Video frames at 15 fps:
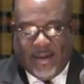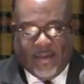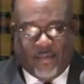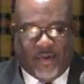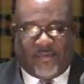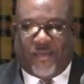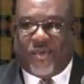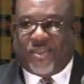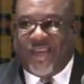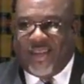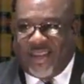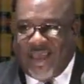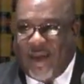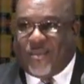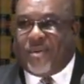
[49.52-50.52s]
Well, if you
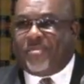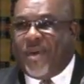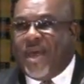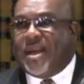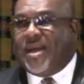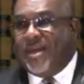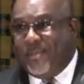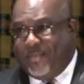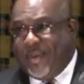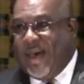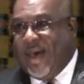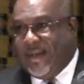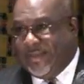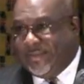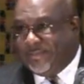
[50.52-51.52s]
think that one made an
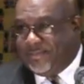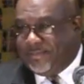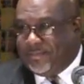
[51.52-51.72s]
impact,